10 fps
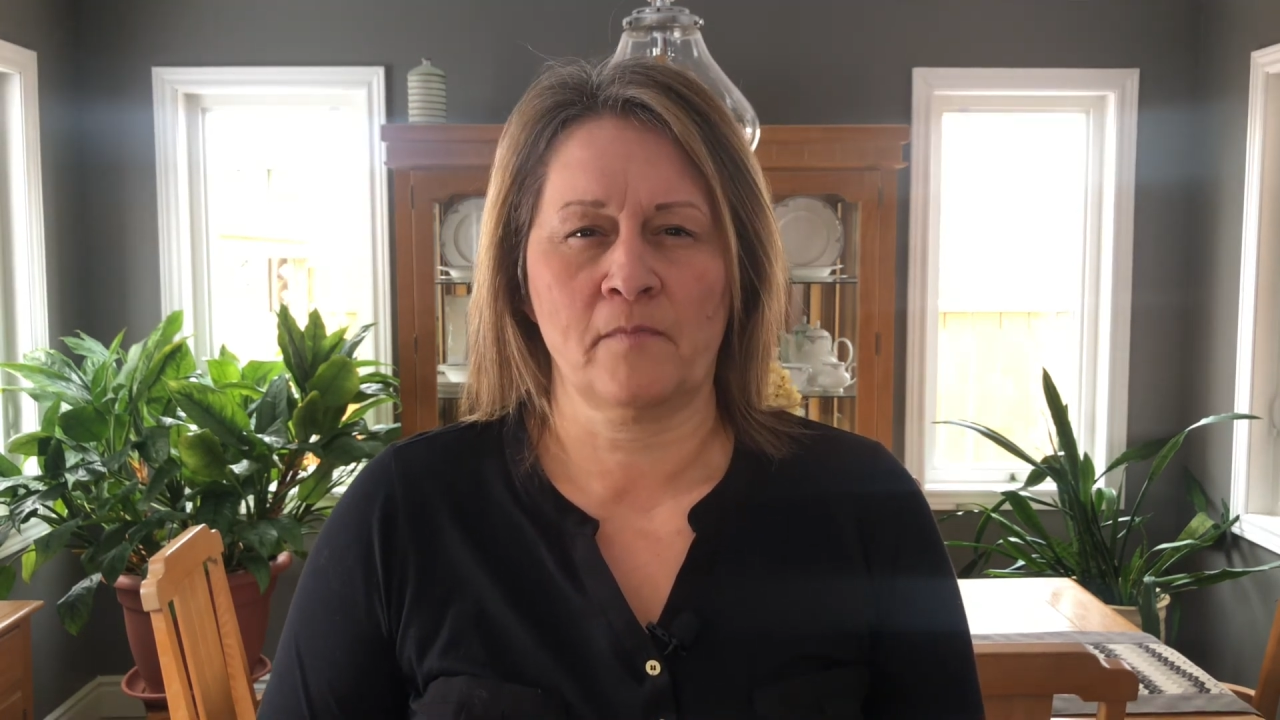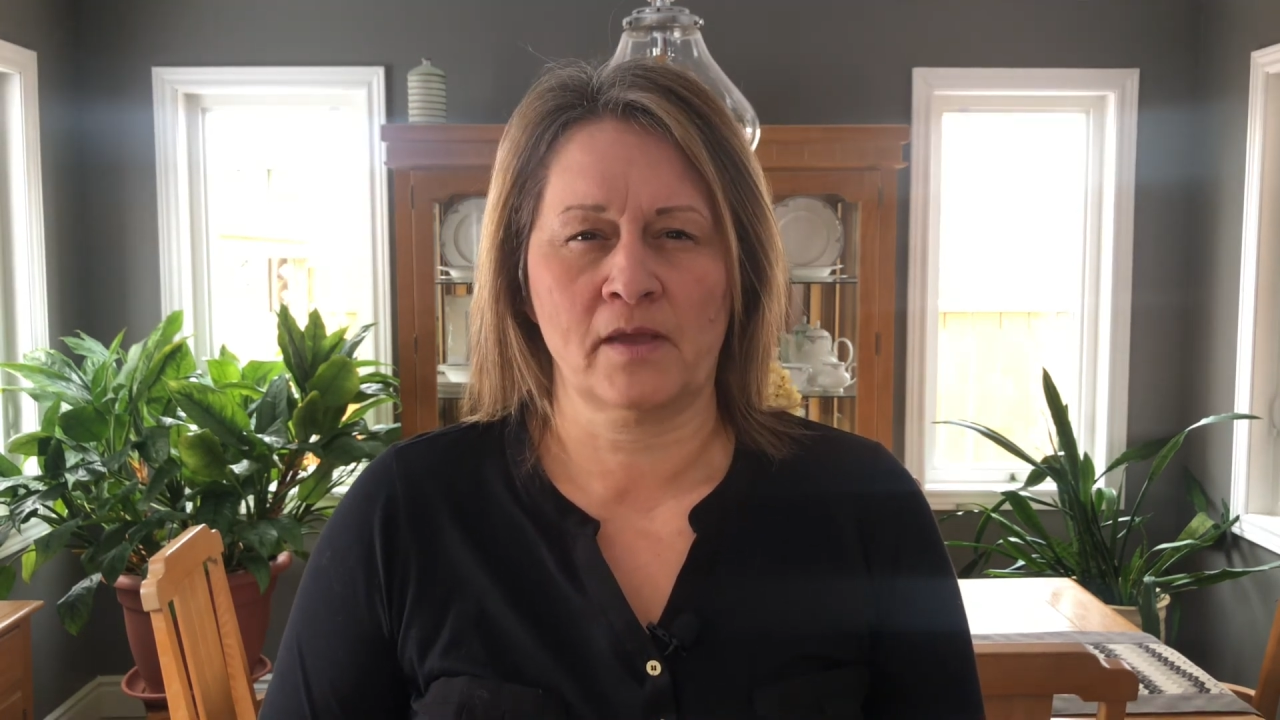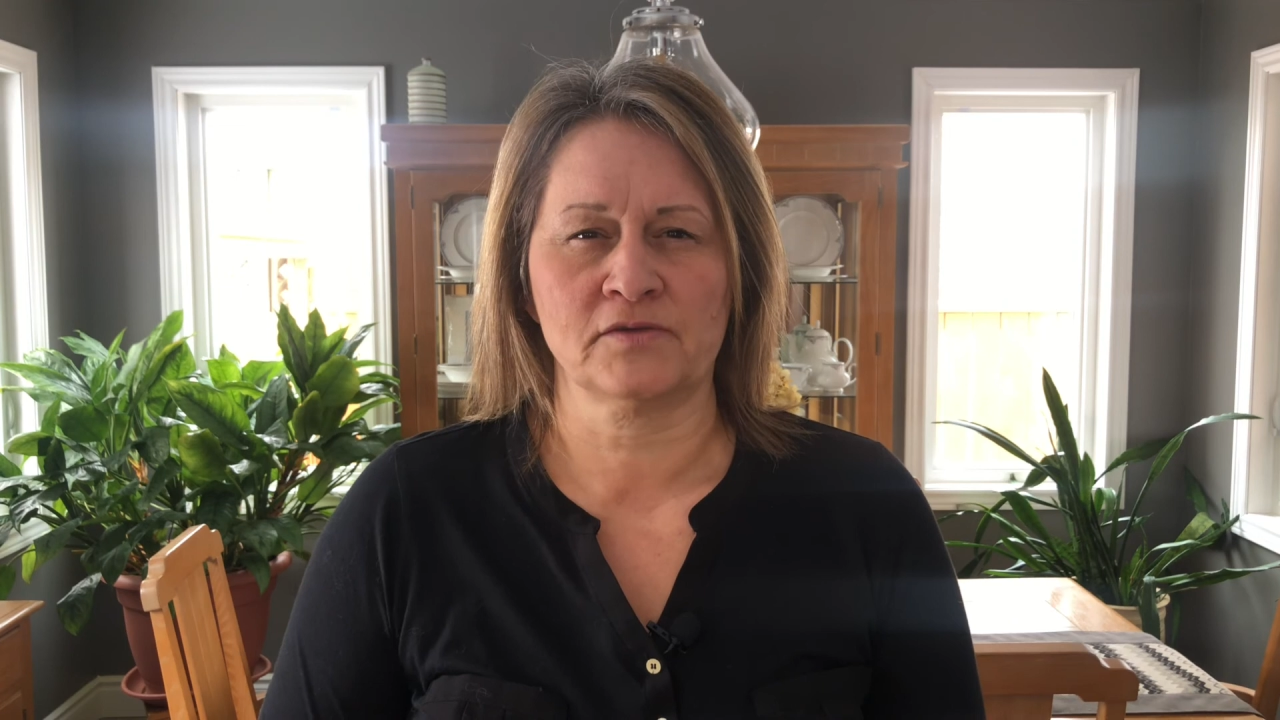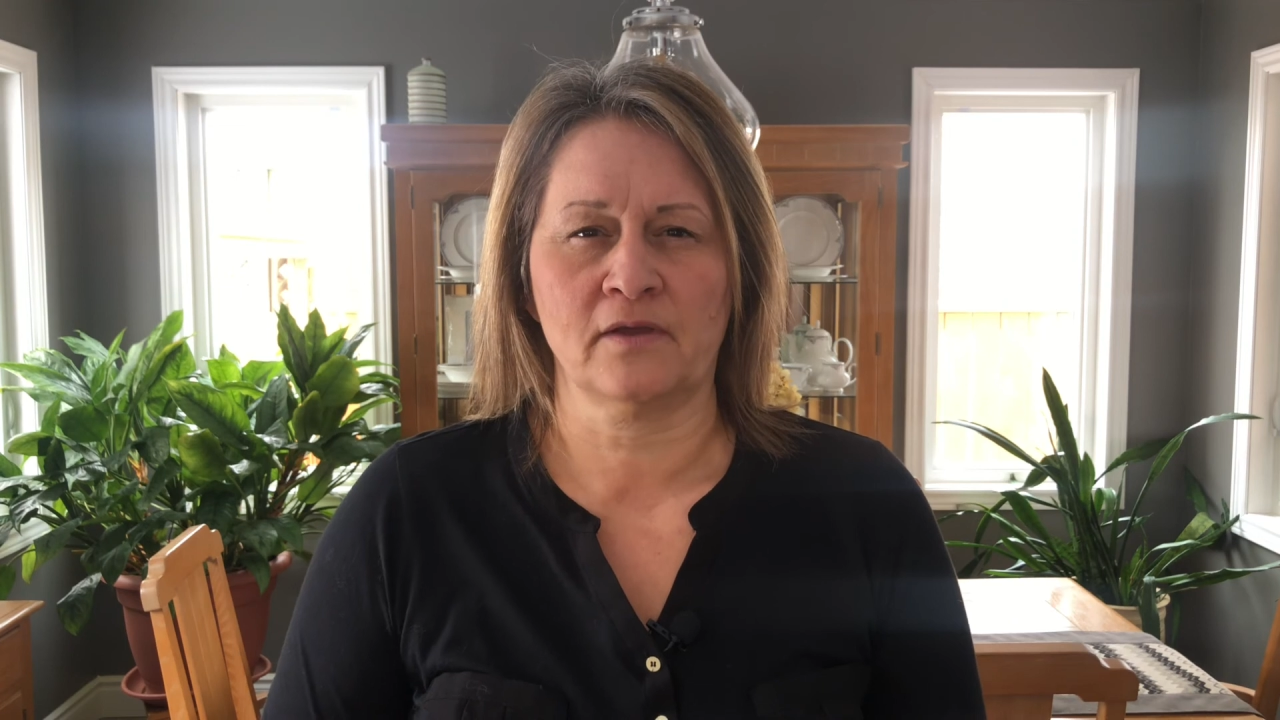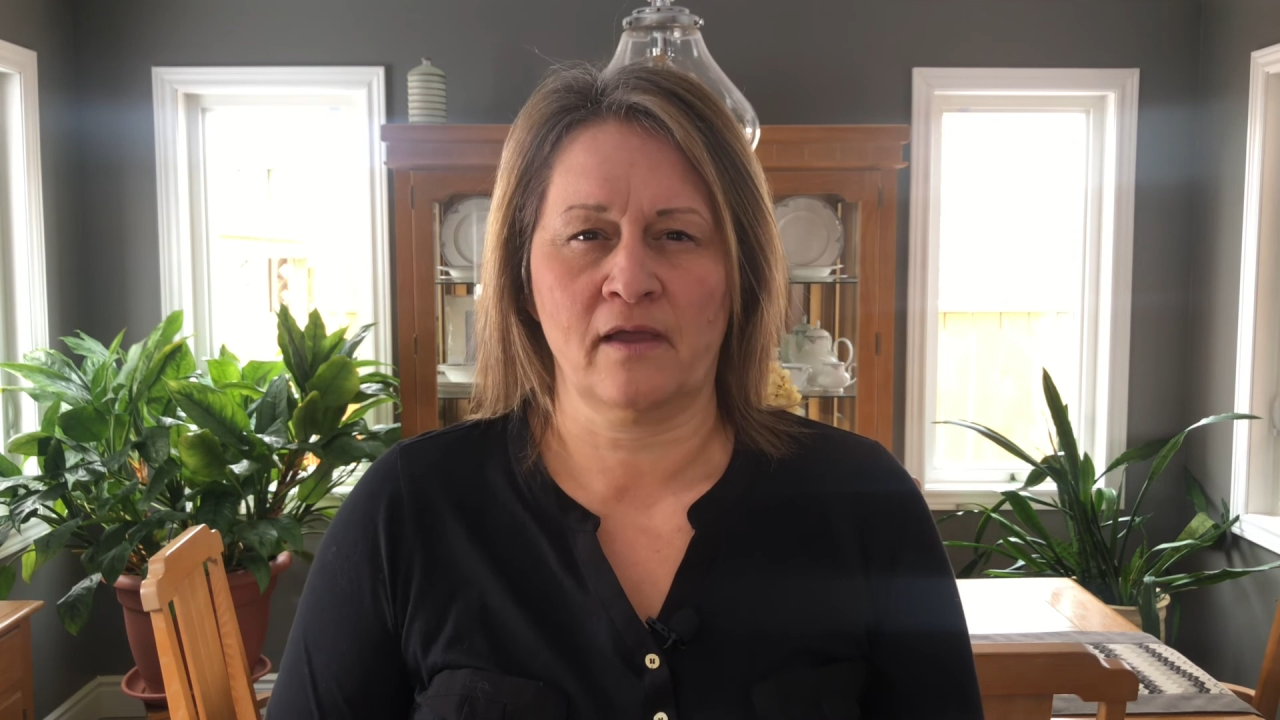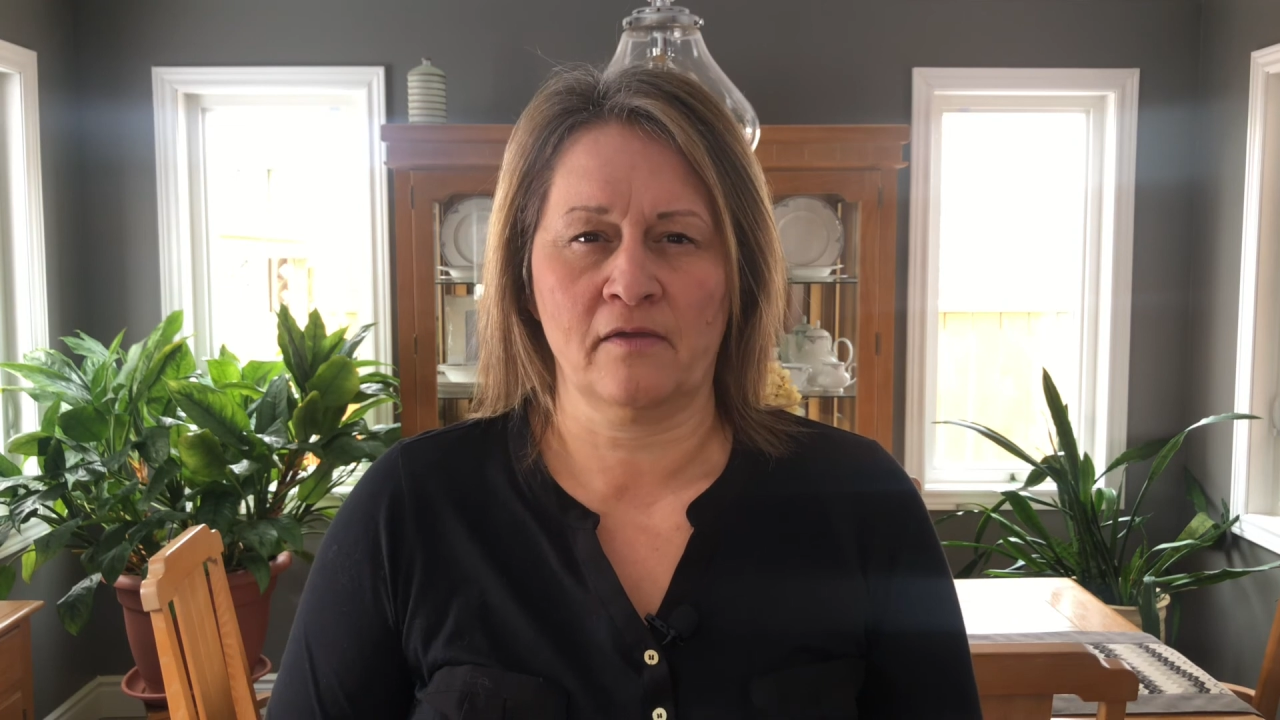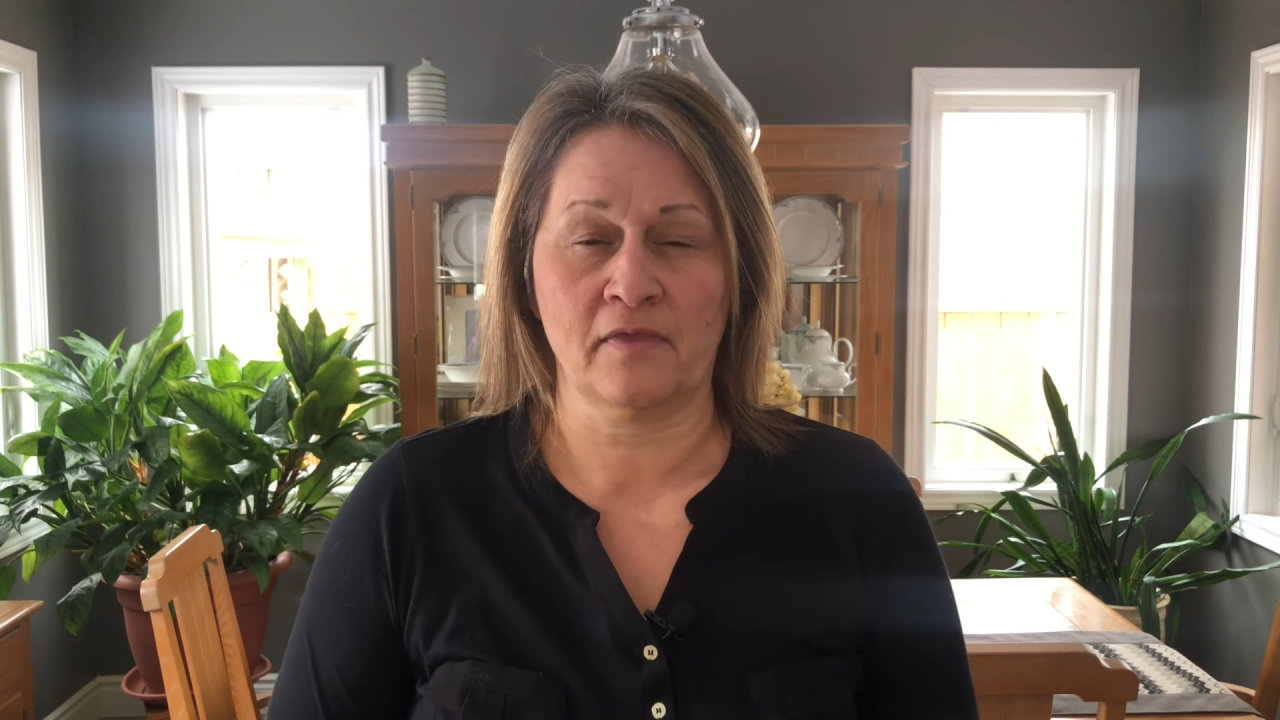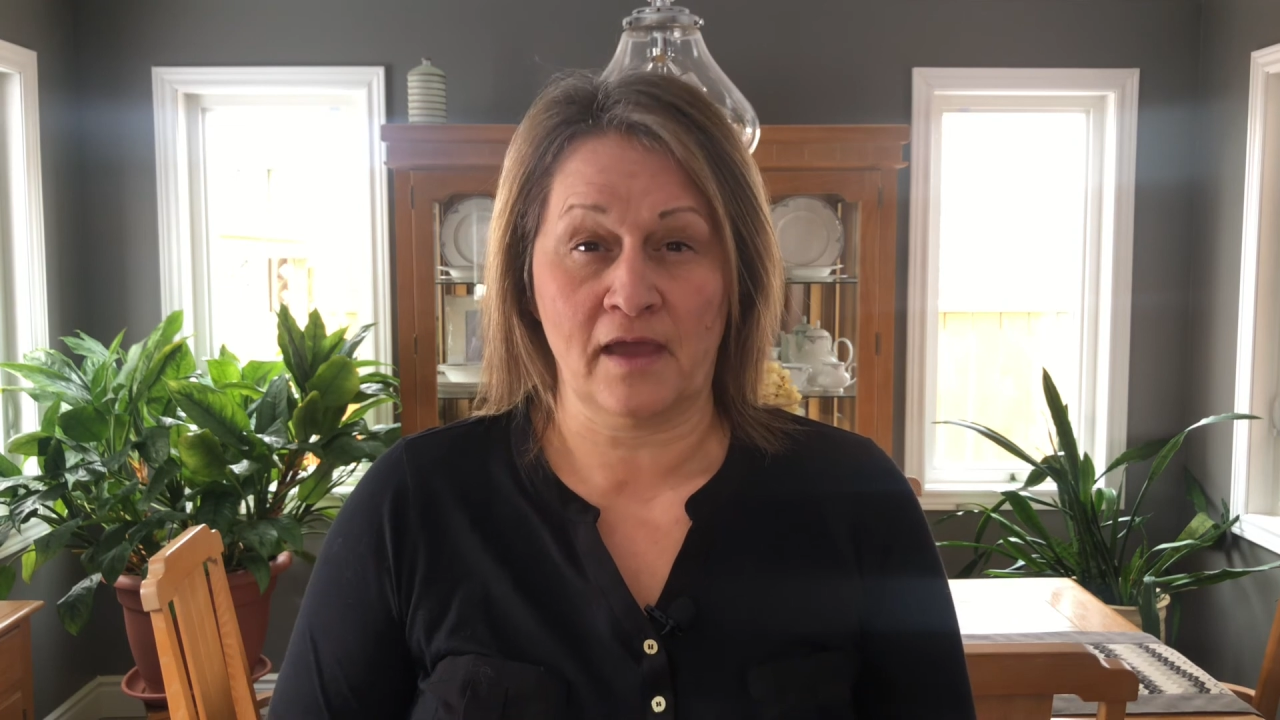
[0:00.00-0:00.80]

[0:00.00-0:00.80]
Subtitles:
Mental Health